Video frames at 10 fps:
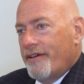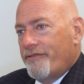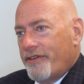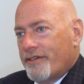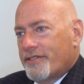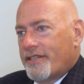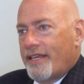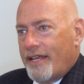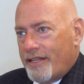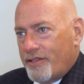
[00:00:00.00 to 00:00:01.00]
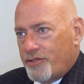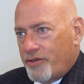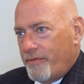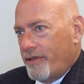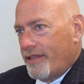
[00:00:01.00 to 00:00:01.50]
feels at the end of the
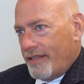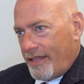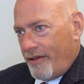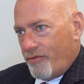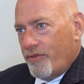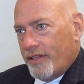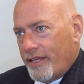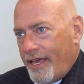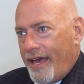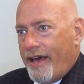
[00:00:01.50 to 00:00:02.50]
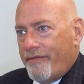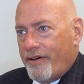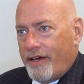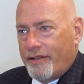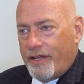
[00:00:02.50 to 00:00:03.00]
treatment that they really have
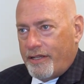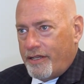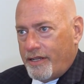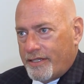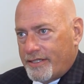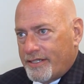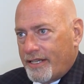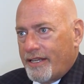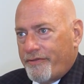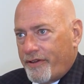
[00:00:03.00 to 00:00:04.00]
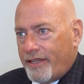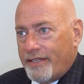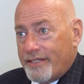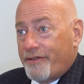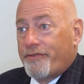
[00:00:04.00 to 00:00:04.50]
a
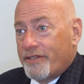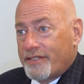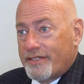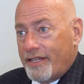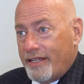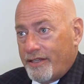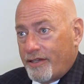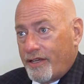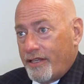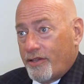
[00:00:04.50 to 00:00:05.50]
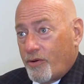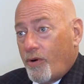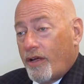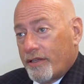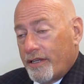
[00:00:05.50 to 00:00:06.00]
significant difference in the
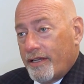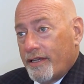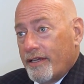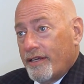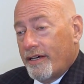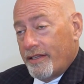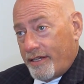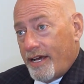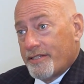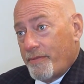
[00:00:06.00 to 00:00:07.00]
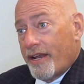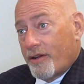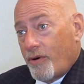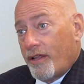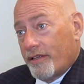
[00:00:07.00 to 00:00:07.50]
quality, the cosmetic
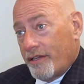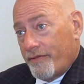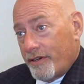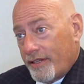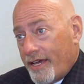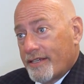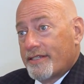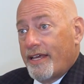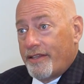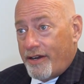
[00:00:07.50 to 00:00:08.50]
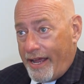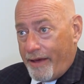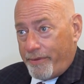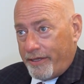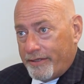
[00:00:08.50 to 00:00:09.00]
quality of their legs, and they're
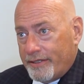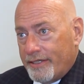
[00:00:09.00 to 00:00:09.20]
happy.